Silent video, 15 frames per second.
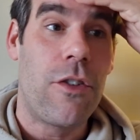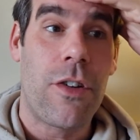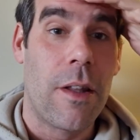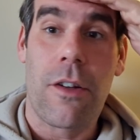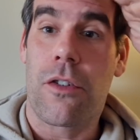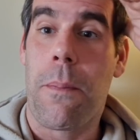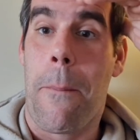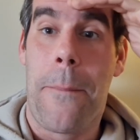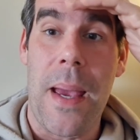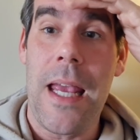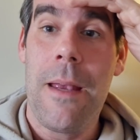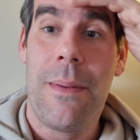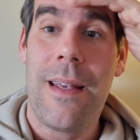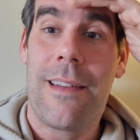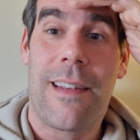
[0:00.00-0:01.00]
each other's
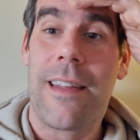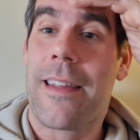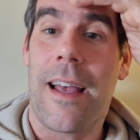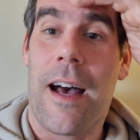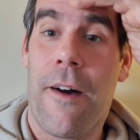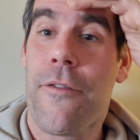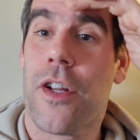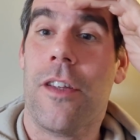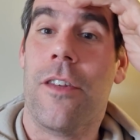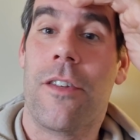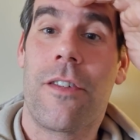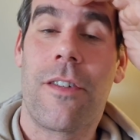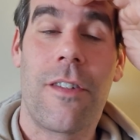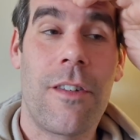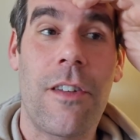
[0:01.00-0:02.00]
babies into
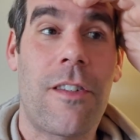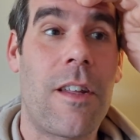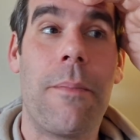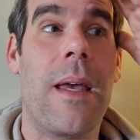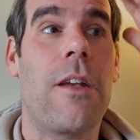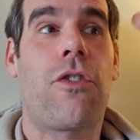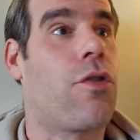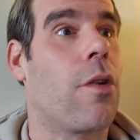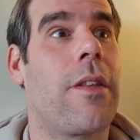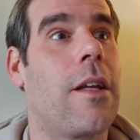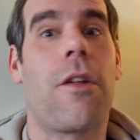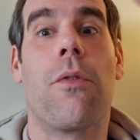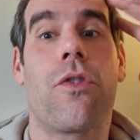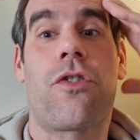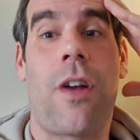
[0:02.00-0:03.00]
ovens just to make sure they
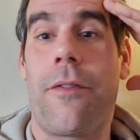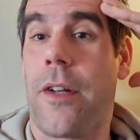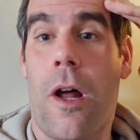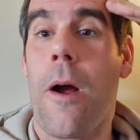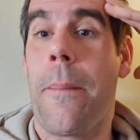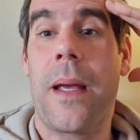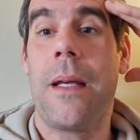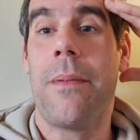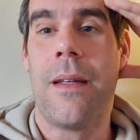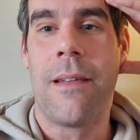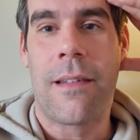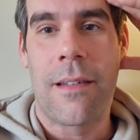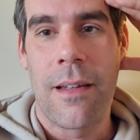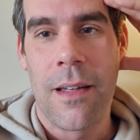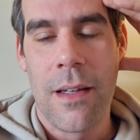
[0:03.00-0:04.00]
don't shovel our
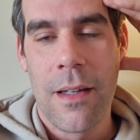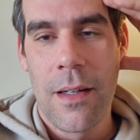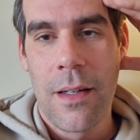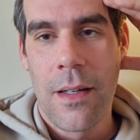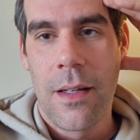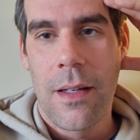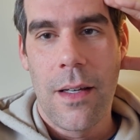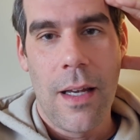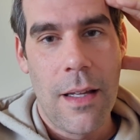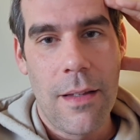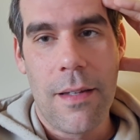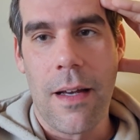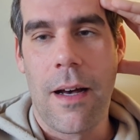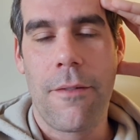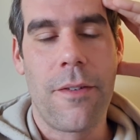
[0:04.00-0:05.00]
babies
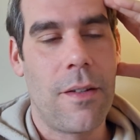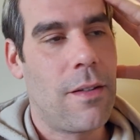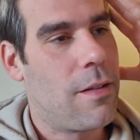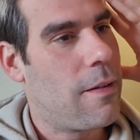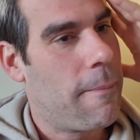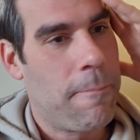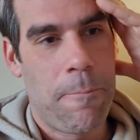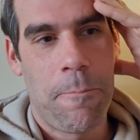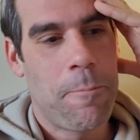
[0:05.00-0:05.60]
into ovens.